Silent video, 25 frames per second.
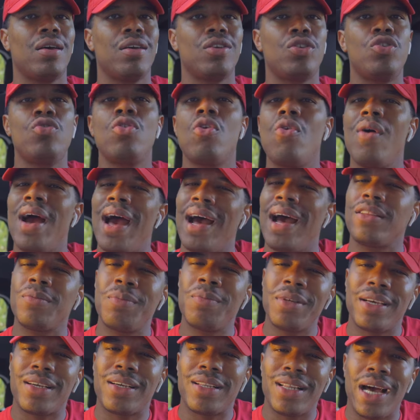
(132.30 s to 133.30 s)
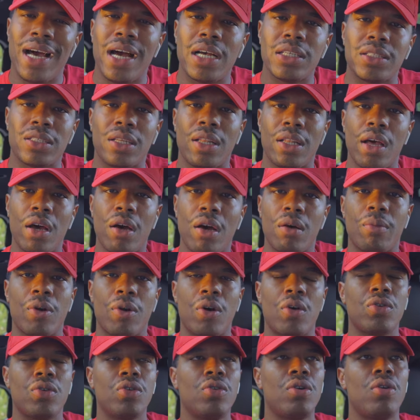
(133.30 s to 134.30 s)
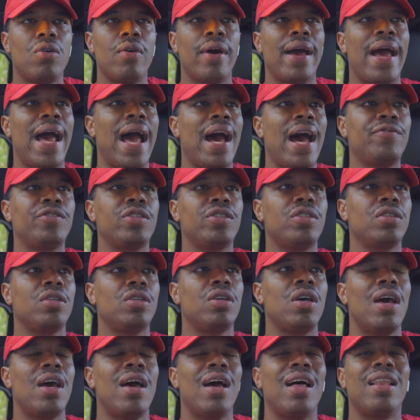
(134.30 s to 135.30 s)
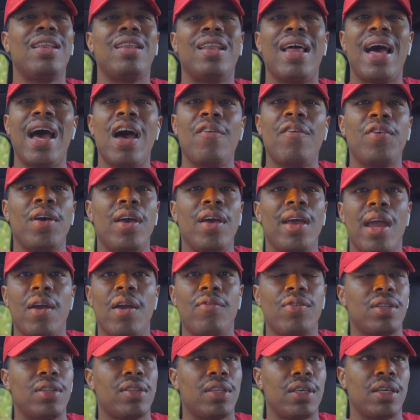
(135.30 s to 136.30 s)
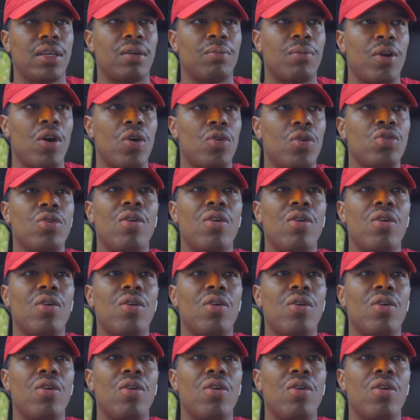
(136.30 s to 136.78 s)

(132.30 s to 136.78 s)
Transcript: you don't have to be a class clown, bro. You don't have to laugh at everything, bro.